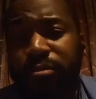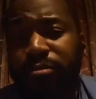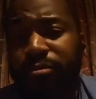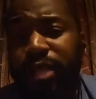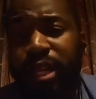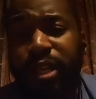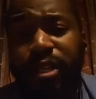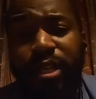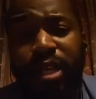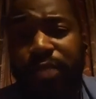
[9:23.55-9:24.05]

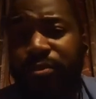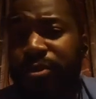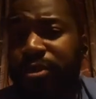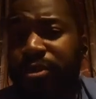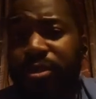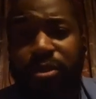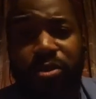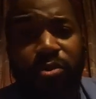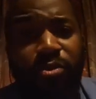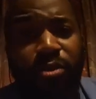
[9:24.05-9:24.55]
Thank every
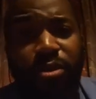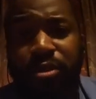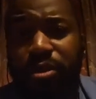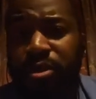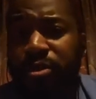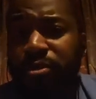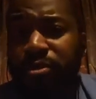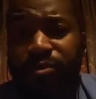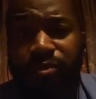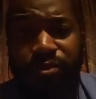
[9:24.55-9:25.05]
single one of
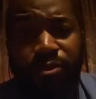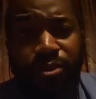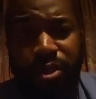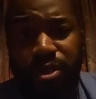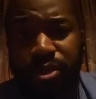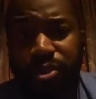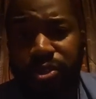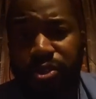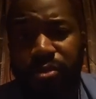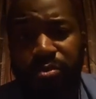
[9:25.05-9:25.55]
you for
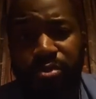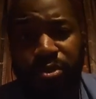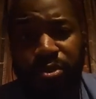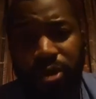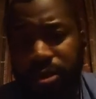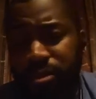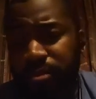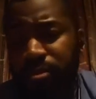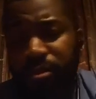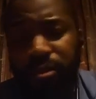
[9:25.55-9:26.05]
your
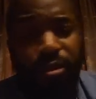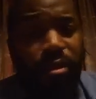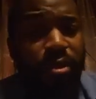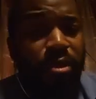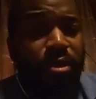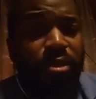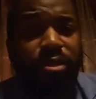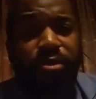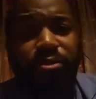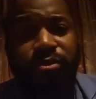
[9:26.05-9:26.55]
support,
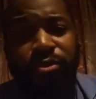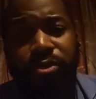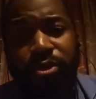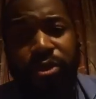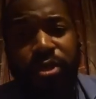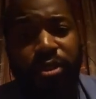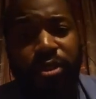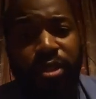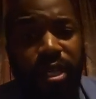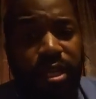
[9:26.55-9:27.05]
for
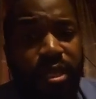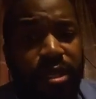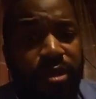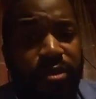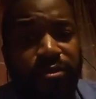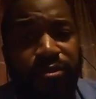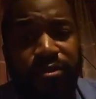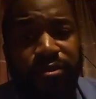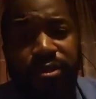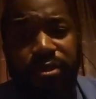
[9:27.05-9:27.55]
your
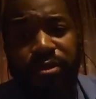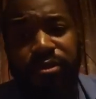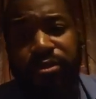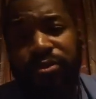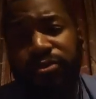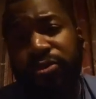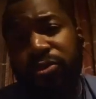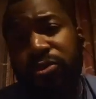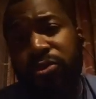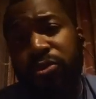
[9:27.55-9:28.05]
love,
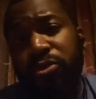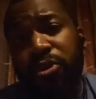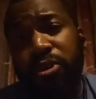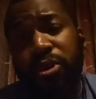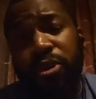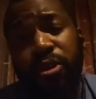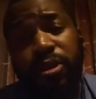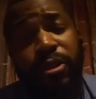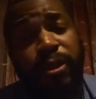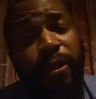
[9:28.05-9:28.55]

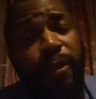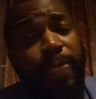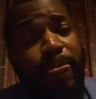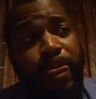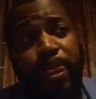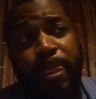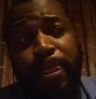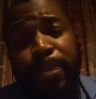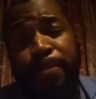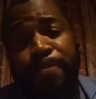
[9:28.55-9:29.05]
for
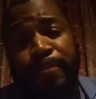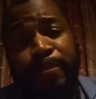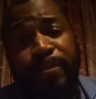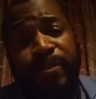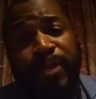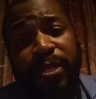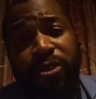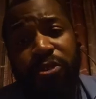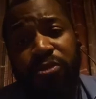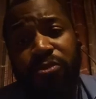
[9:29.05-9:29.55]

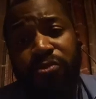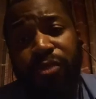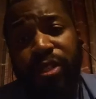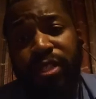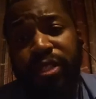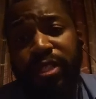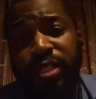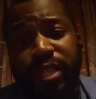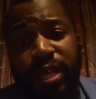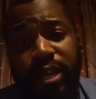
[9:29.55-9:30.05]

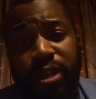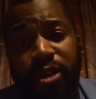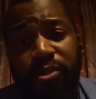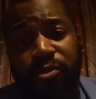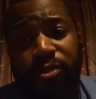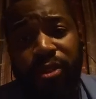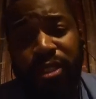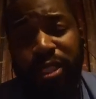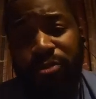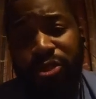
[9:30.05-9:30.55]
reaching out.
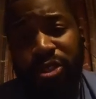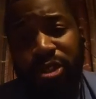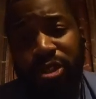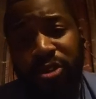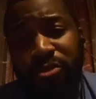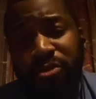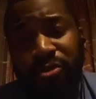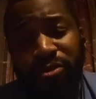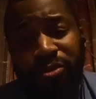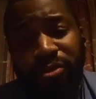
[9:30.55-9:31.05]
What's up,
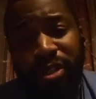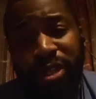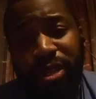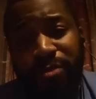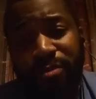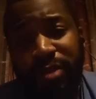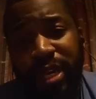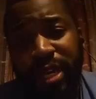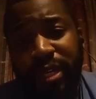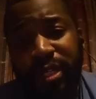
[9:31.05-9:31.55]
Joe? What up,
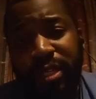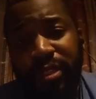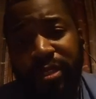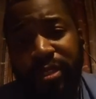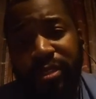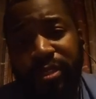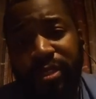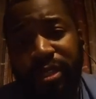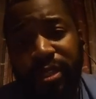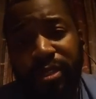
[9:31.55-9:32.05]
man? Good to
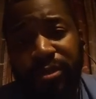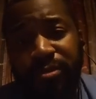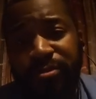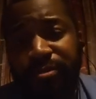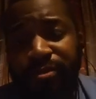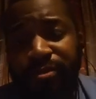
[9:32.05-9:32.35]
see you.